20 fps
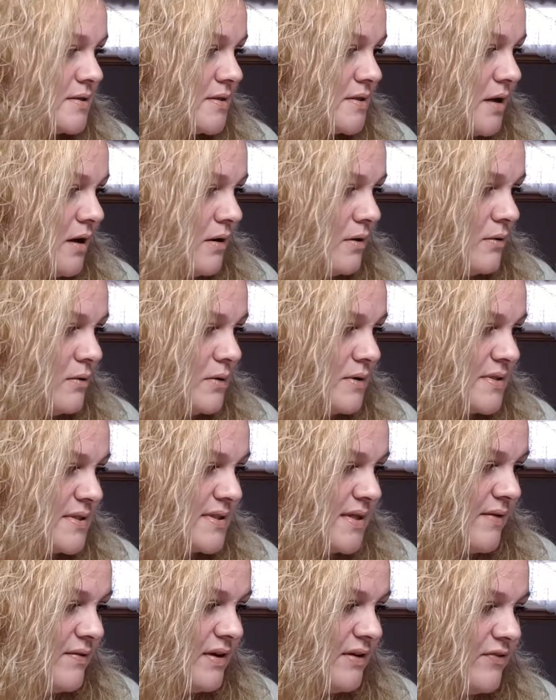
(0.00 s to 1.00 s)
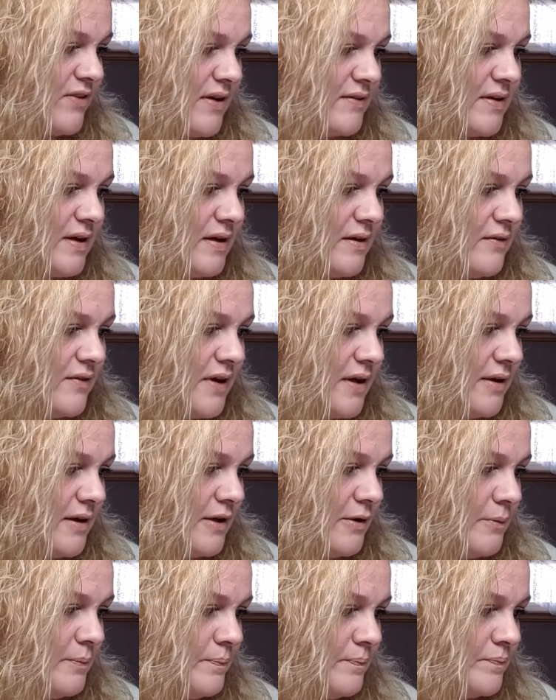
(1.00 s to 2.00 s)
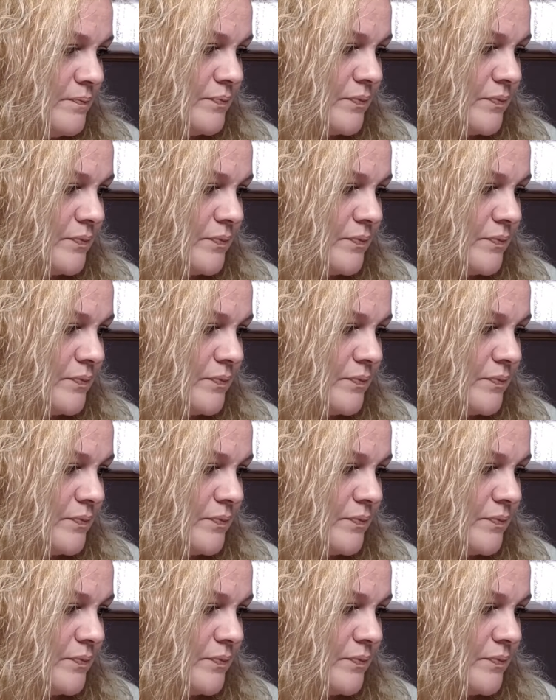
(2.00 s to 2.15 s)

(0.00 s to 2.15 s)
So $75 value.